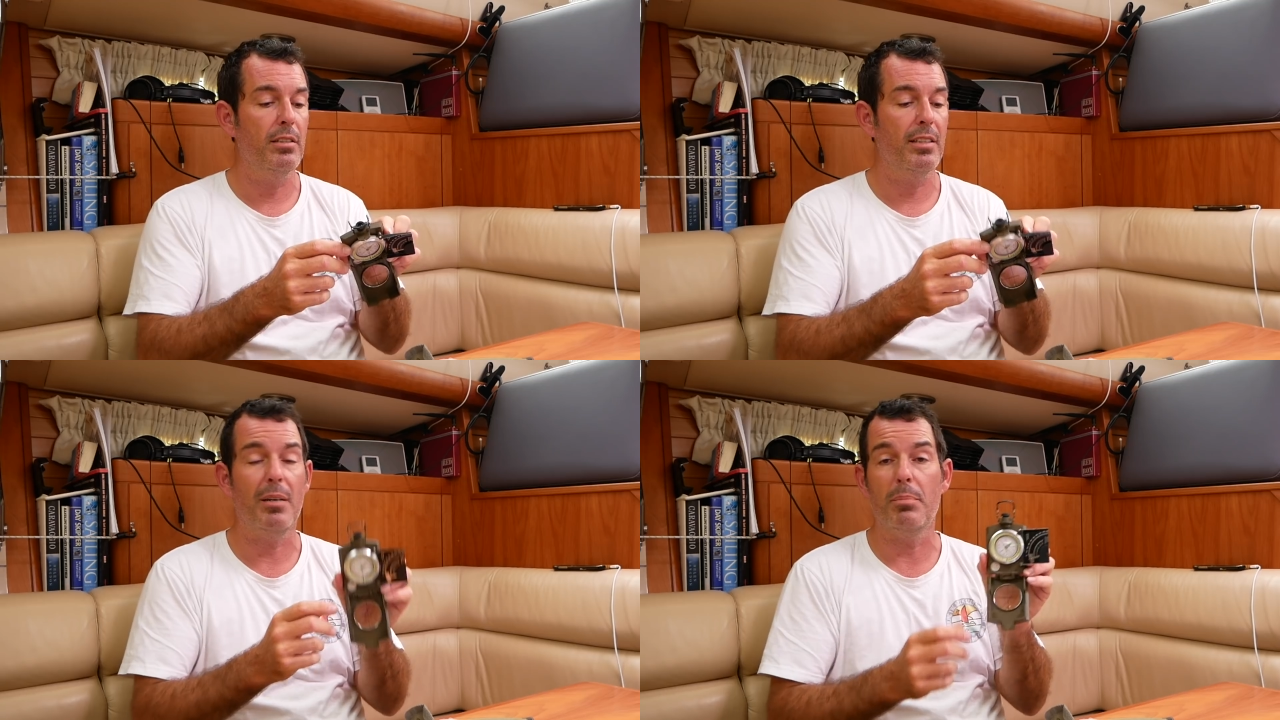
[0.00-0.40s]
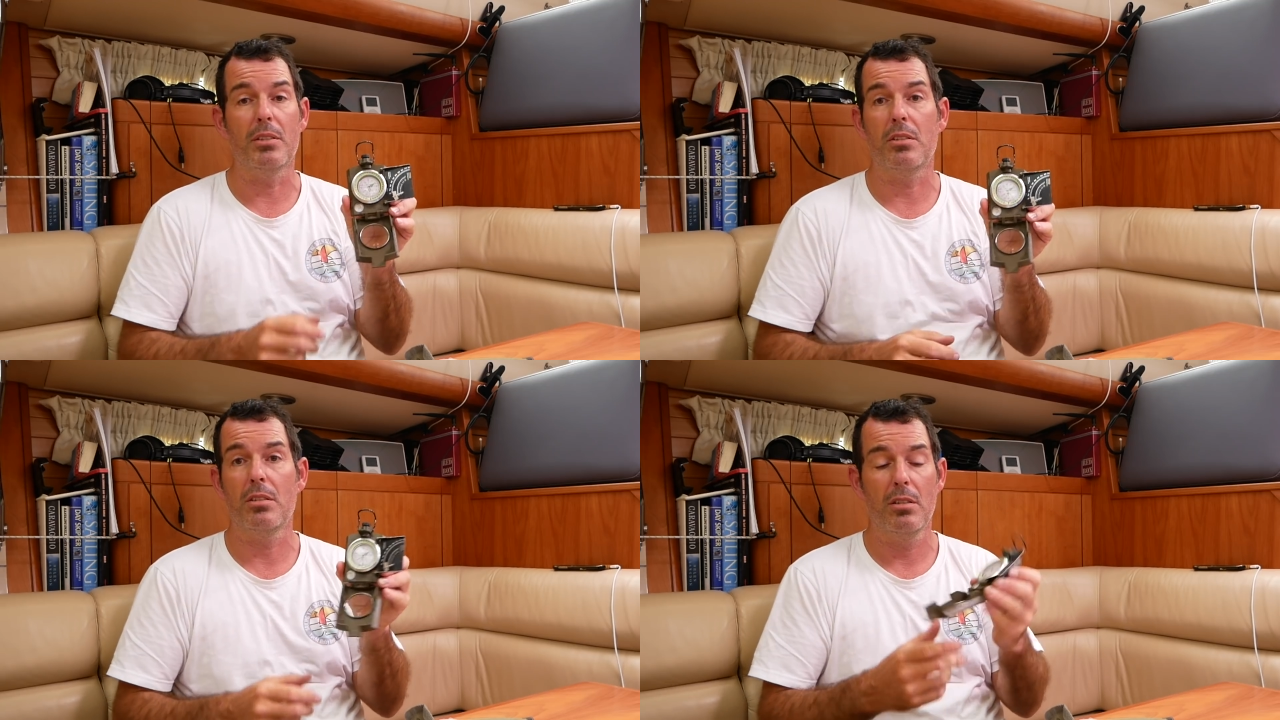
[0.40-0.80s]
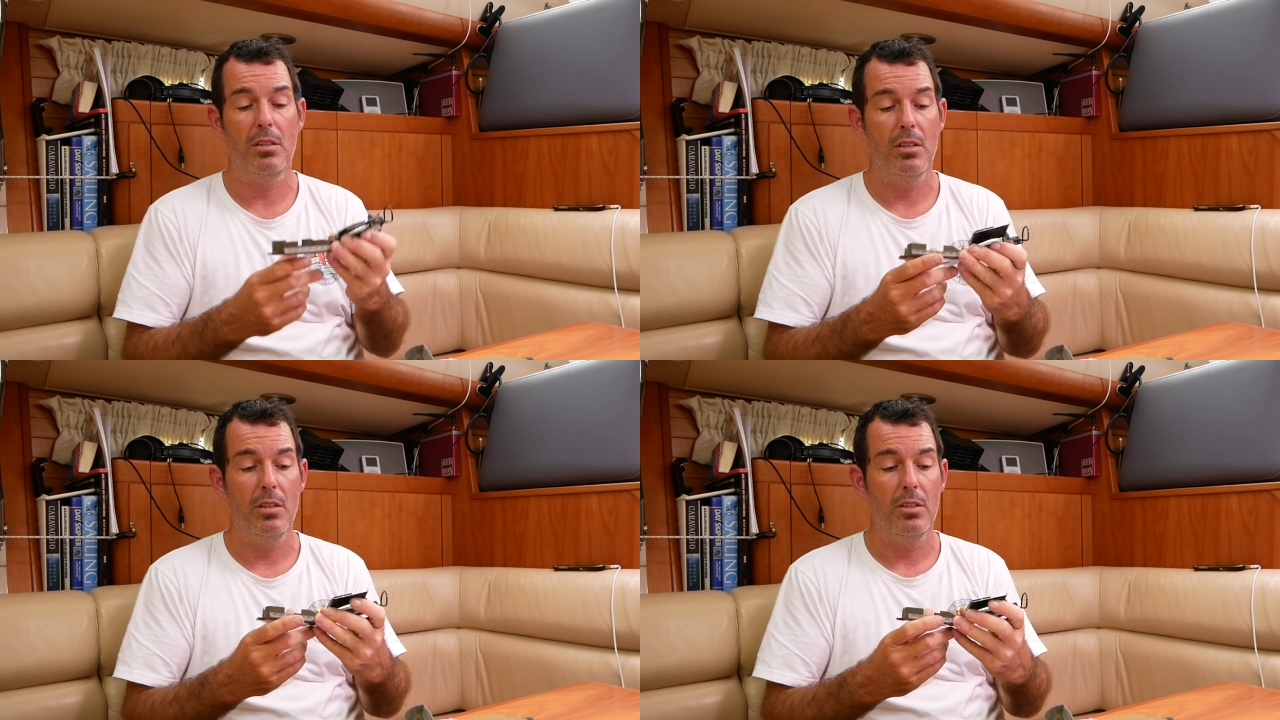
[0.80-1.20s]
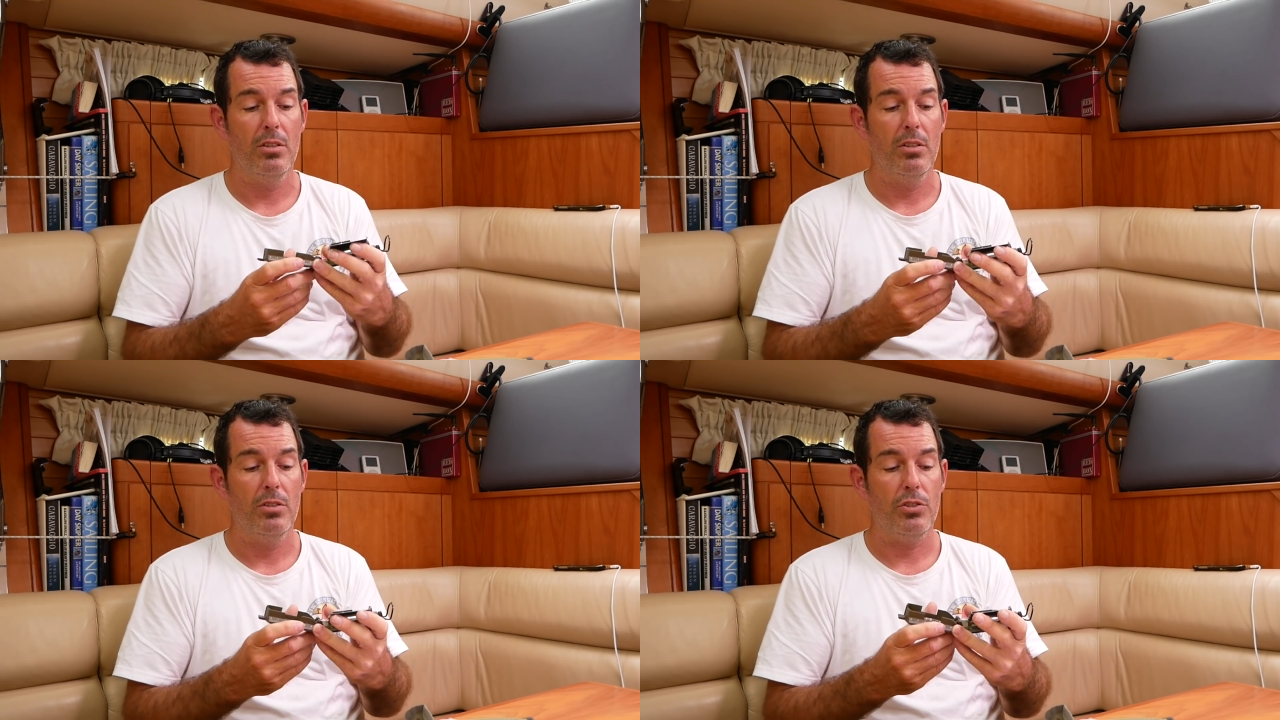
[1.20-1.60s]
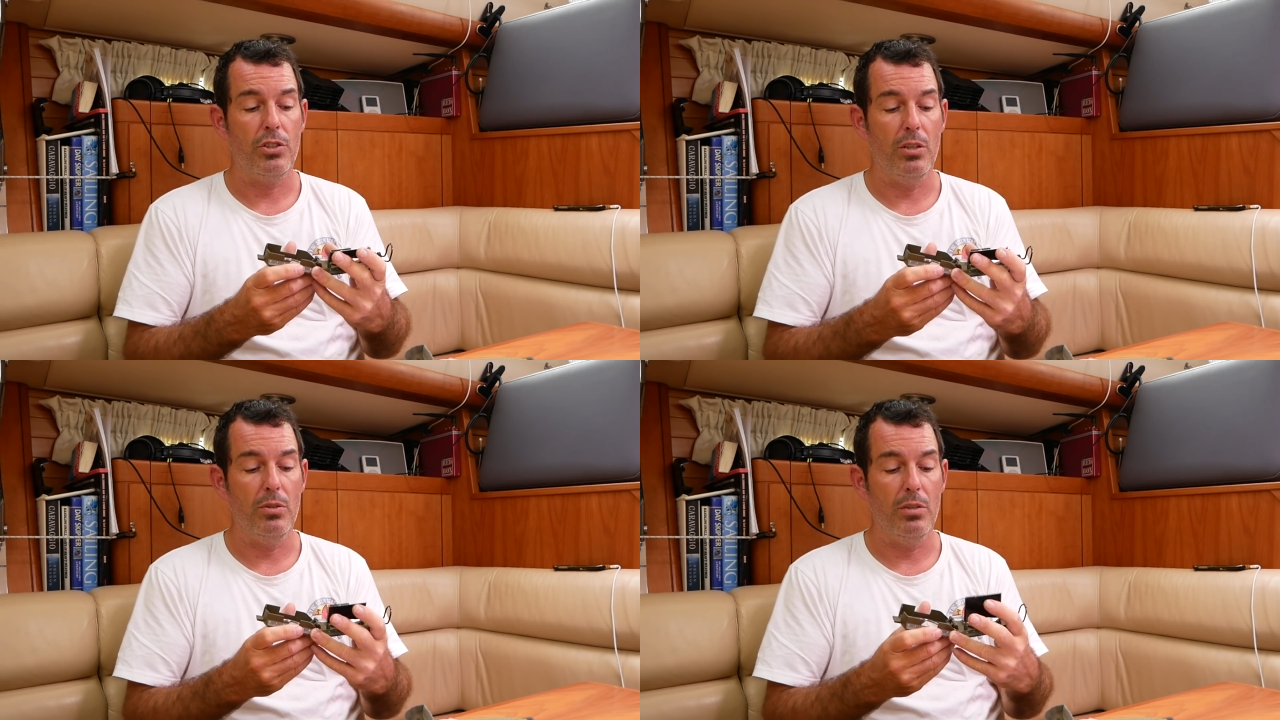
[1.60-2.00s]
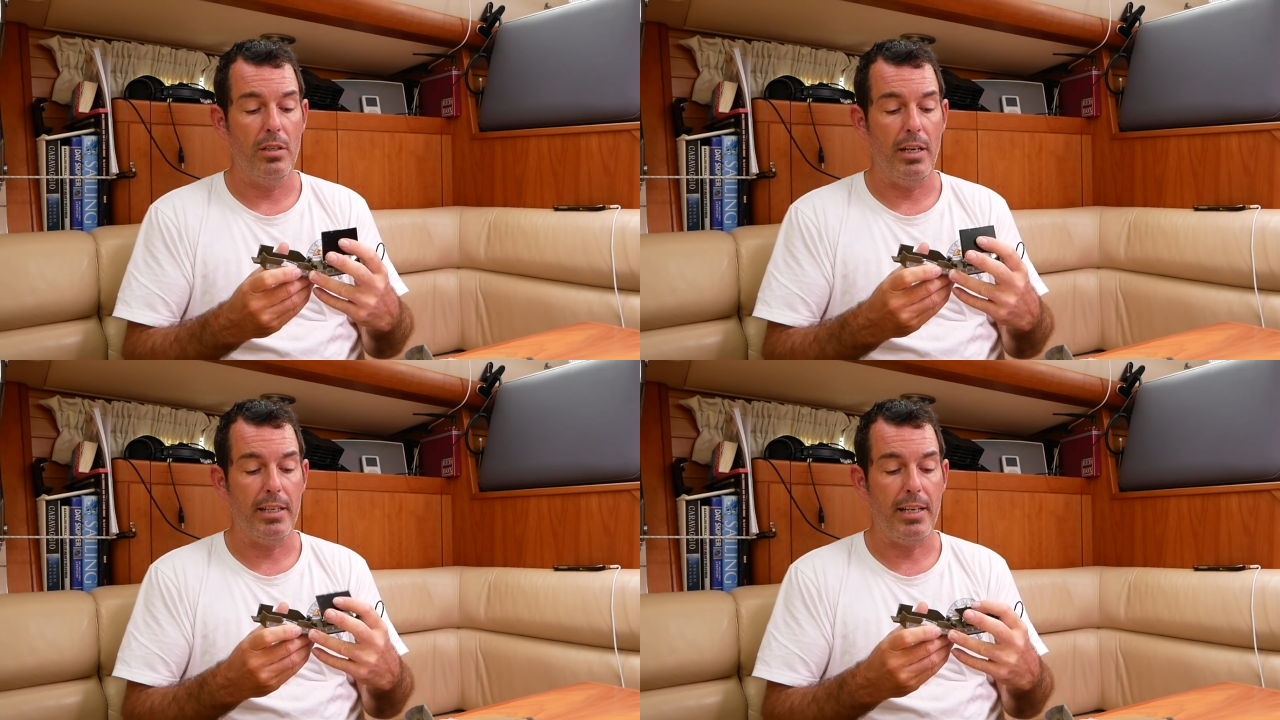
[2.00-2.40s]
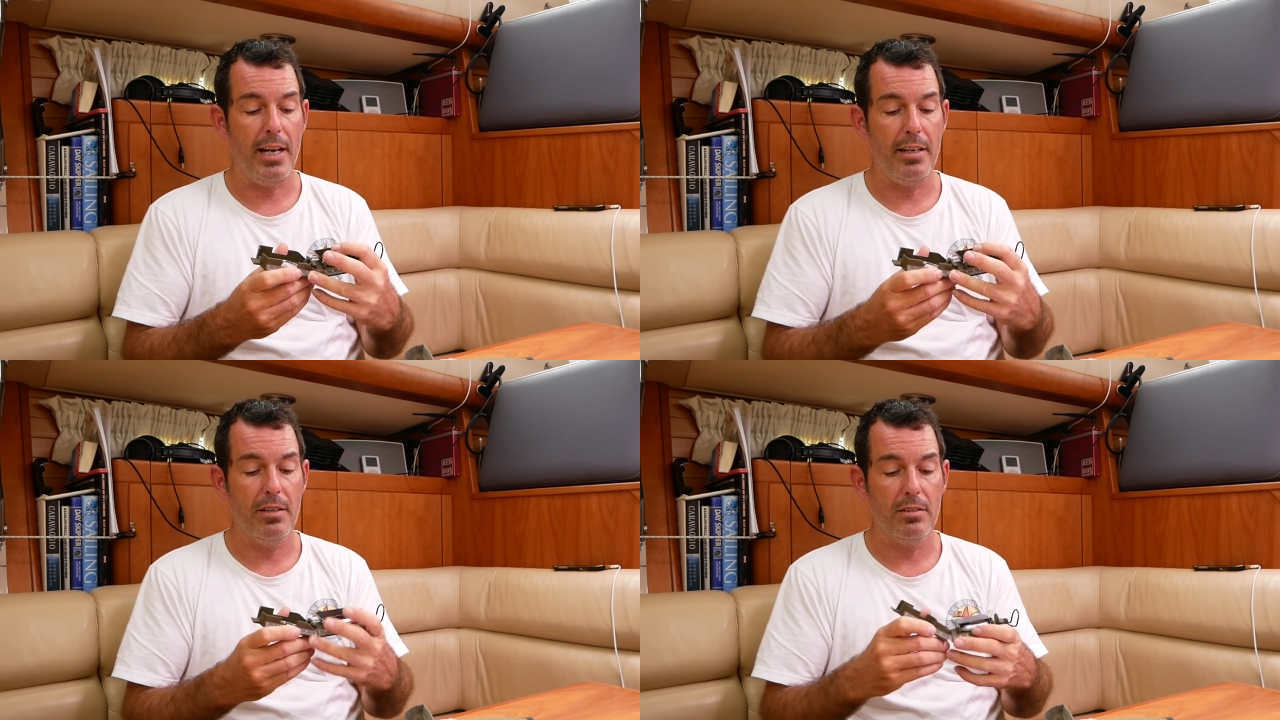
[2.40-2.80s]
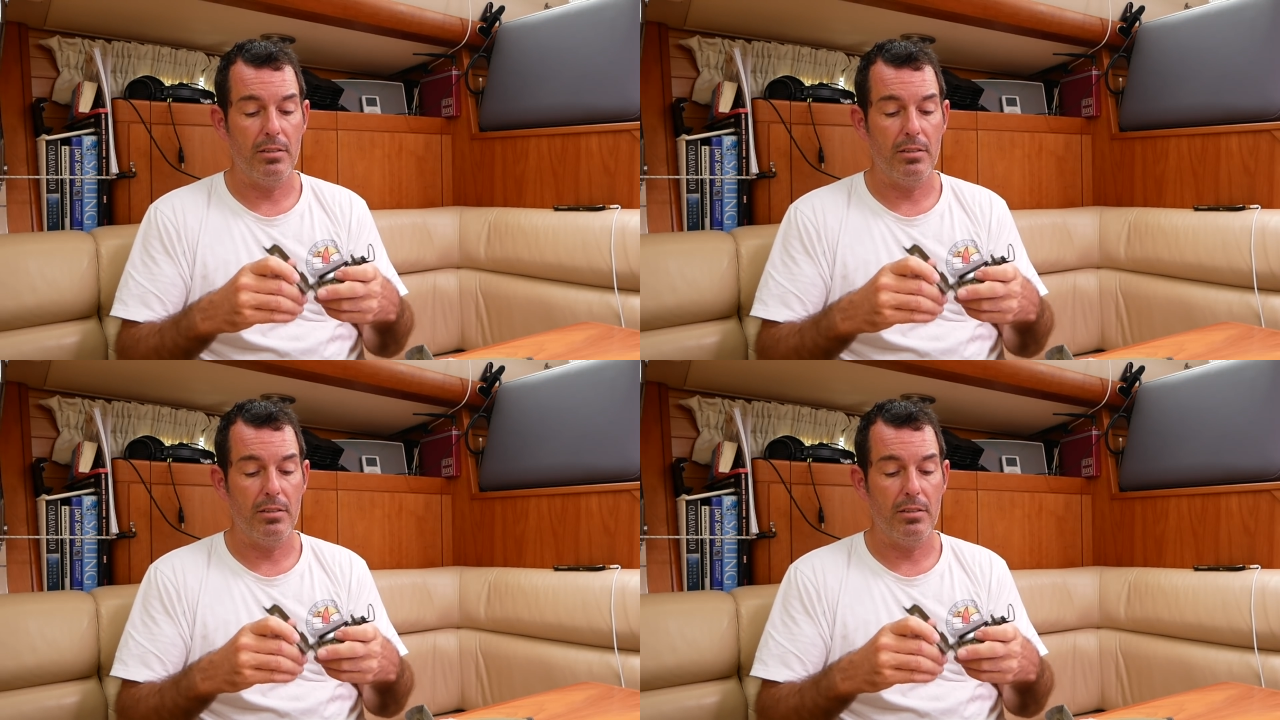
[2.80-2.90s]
compass. So again,